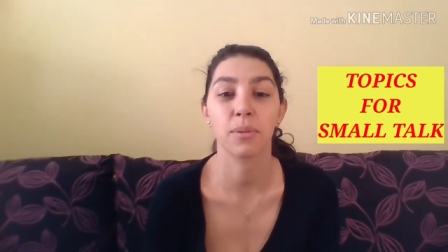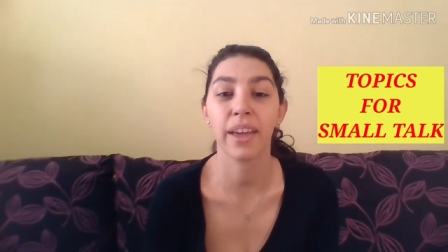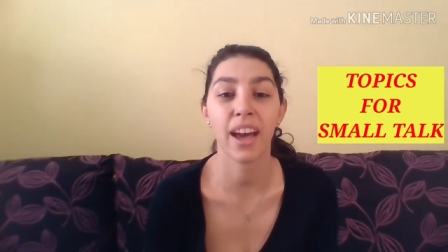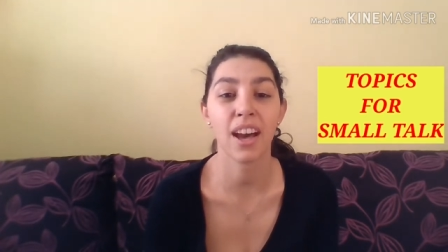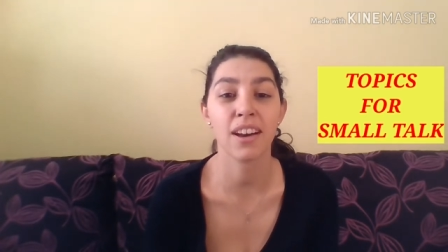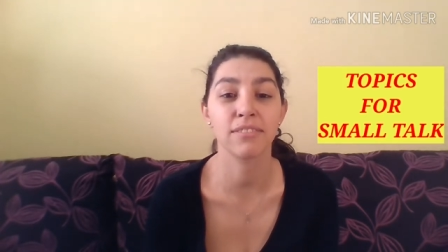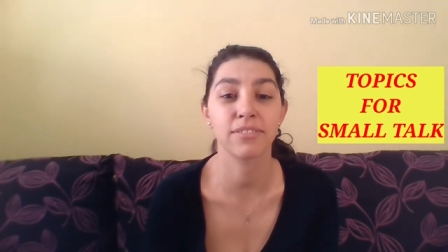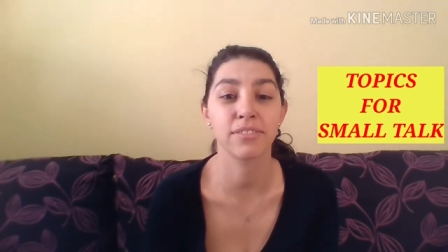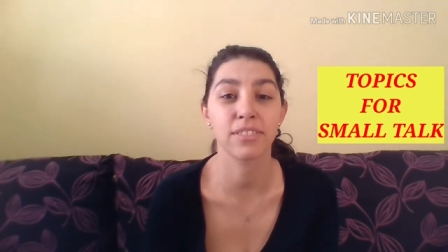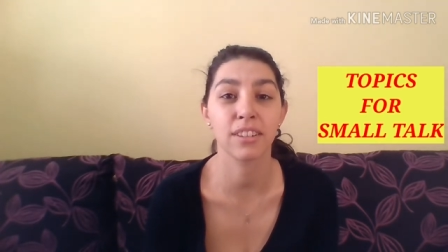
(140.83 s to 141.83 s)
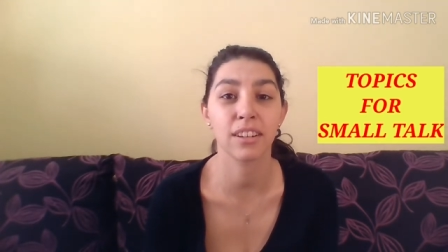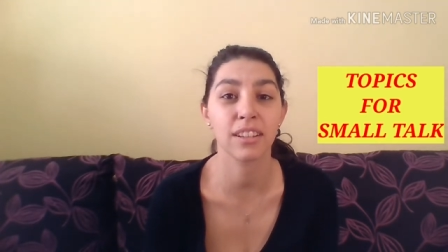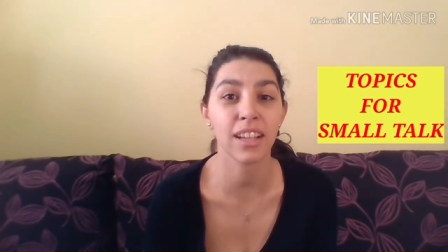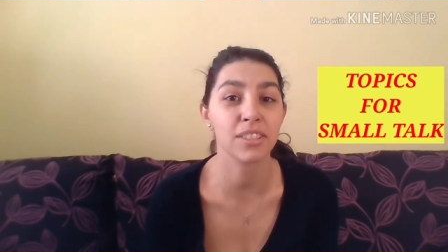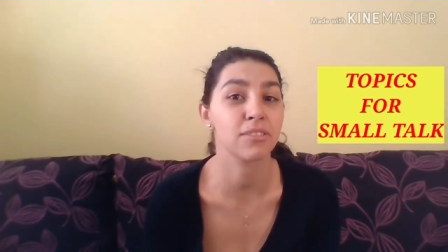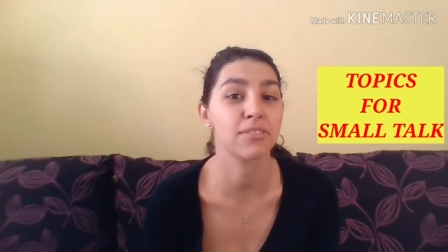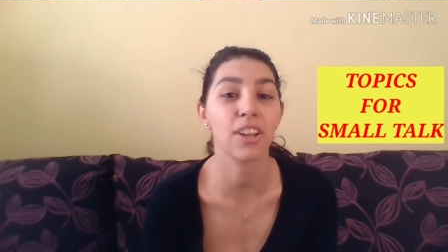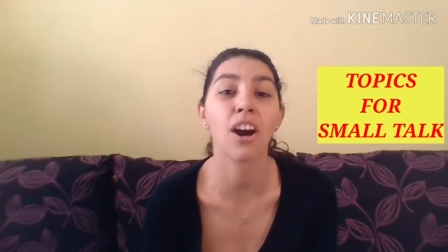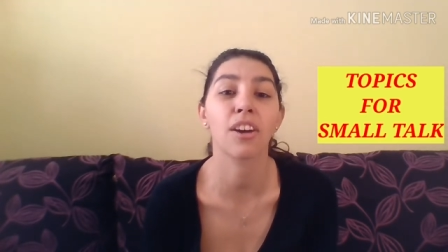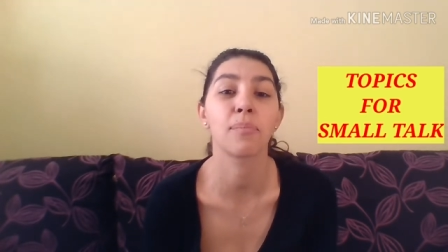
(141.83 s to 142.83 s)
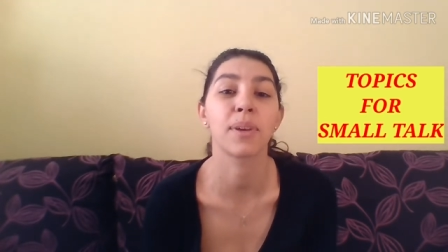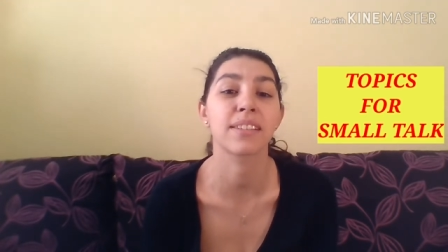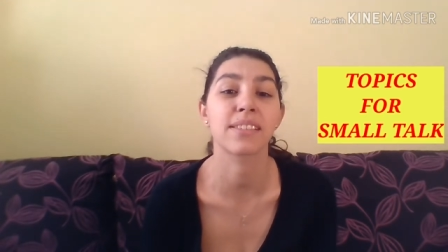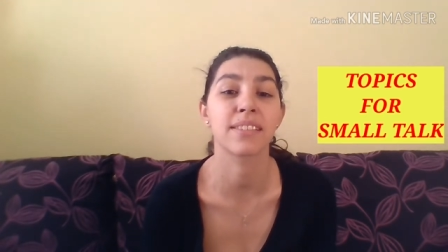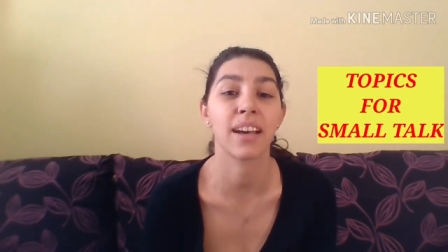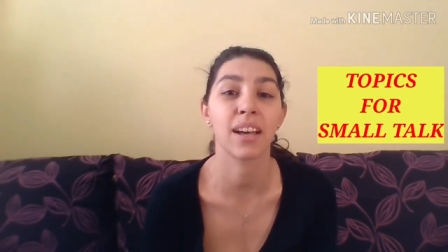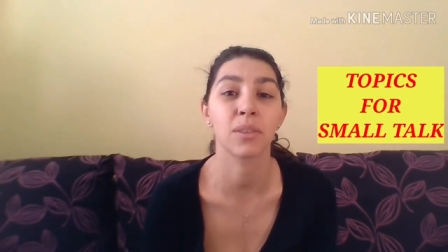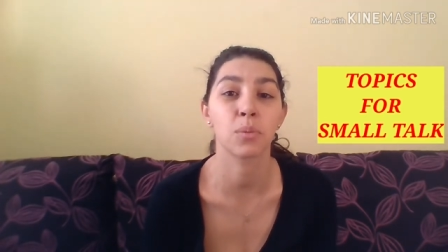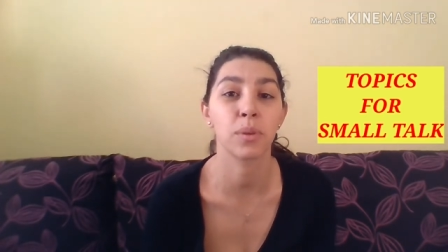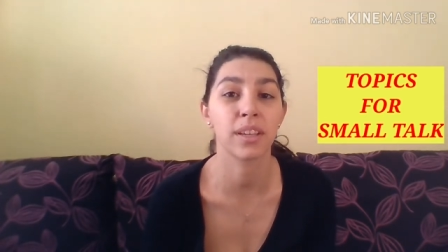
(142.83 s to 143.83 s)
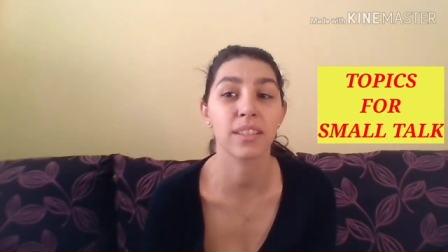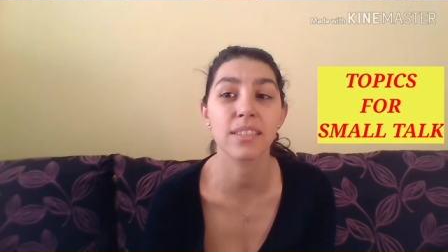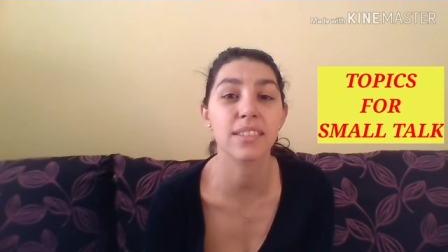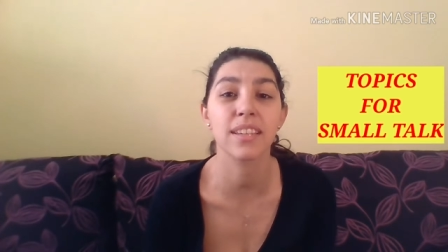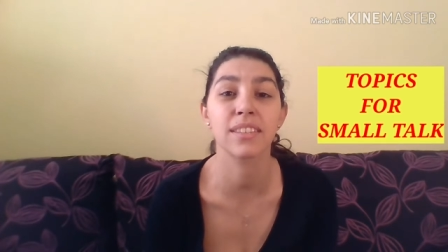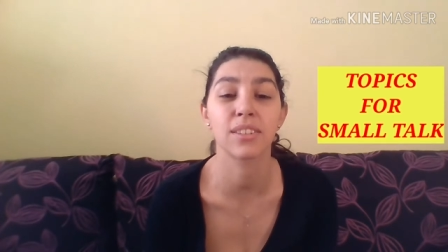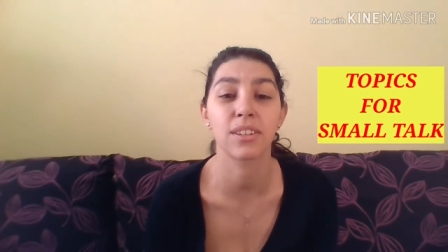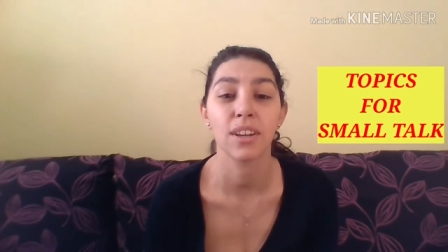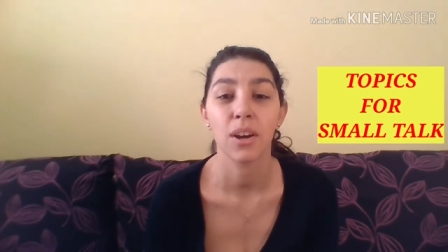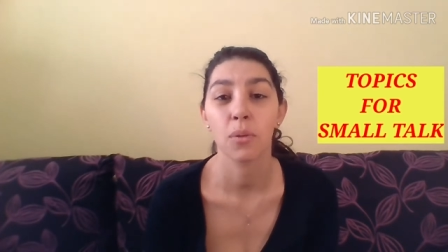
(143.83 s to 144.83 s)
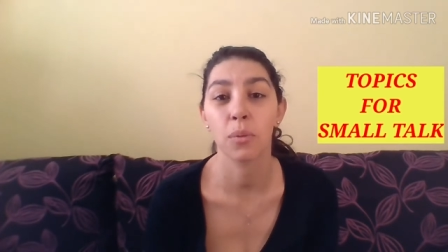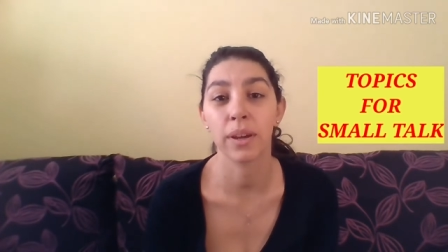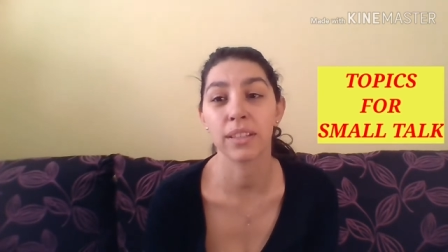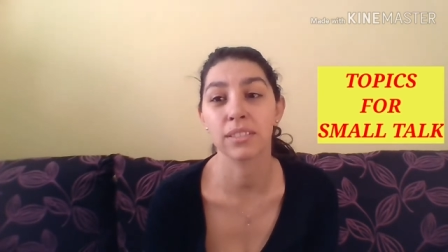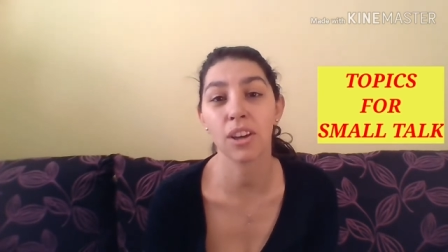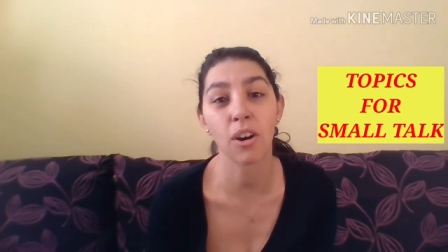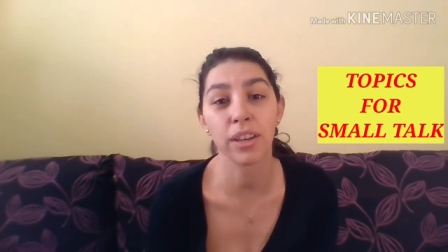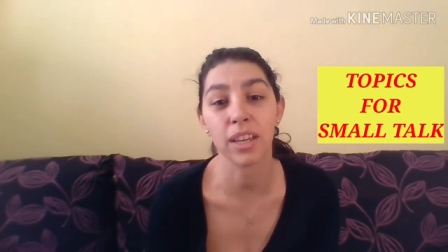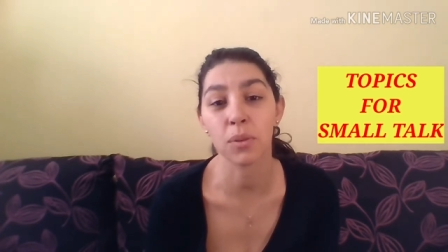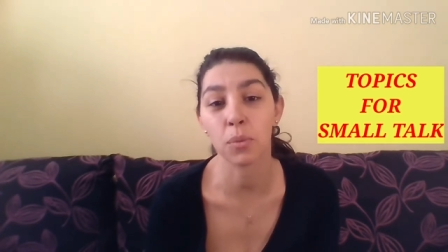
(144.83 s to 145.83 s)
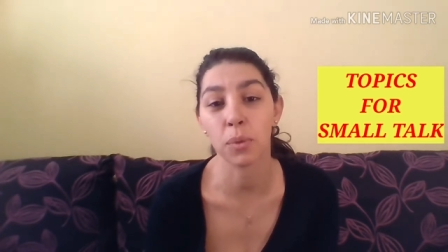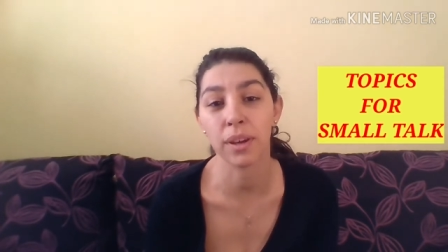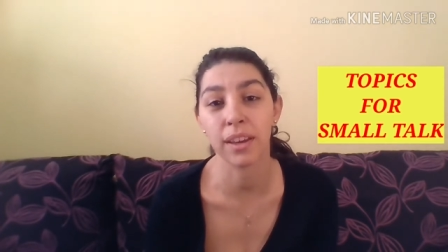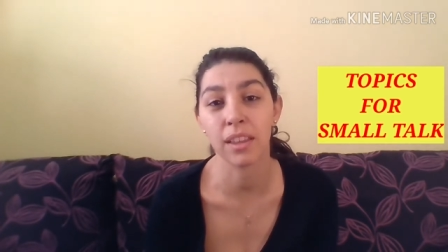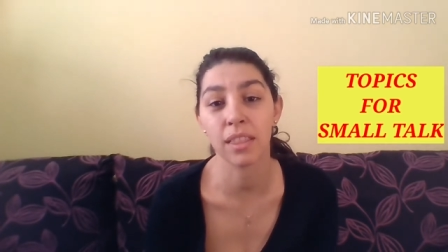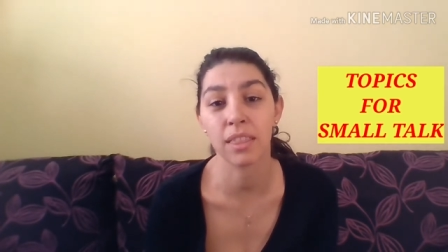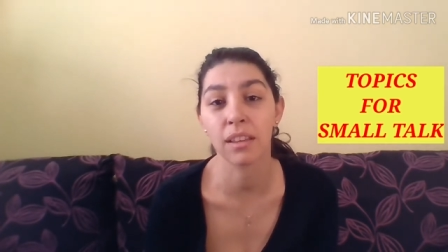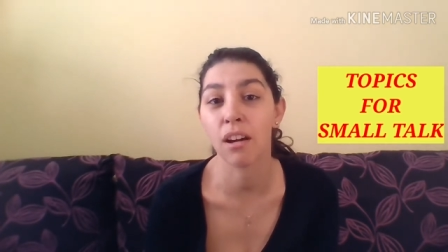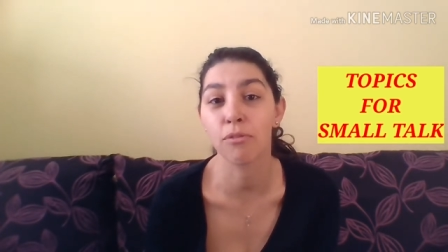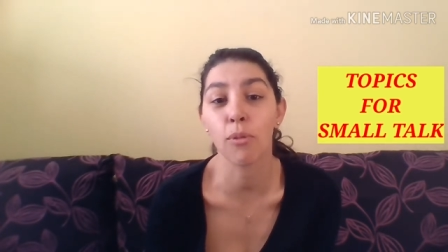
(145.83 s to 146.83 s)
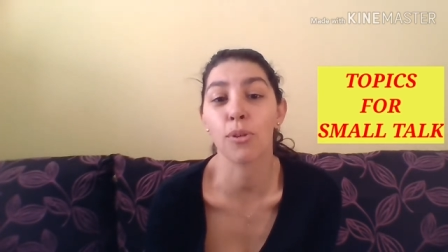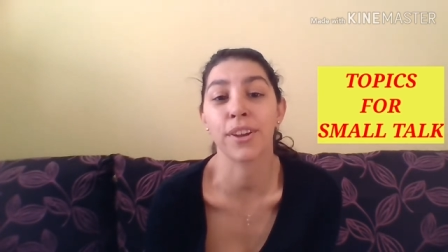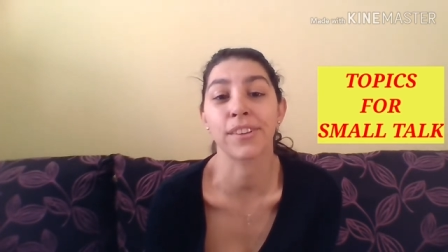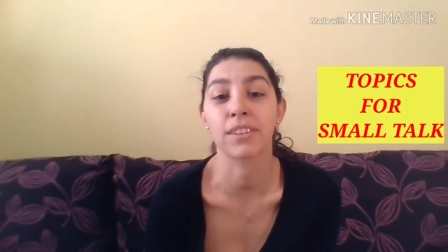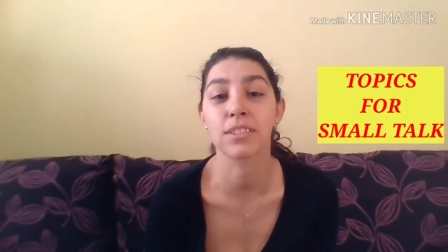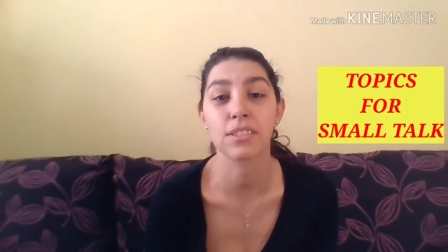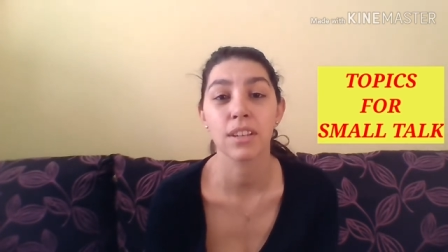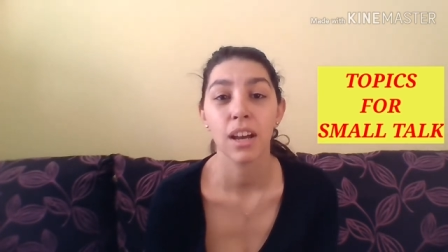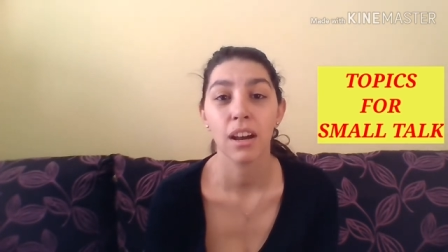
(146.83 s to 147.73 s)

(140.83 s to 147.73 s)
We have a lot of topics that we consider when talking with foreigners.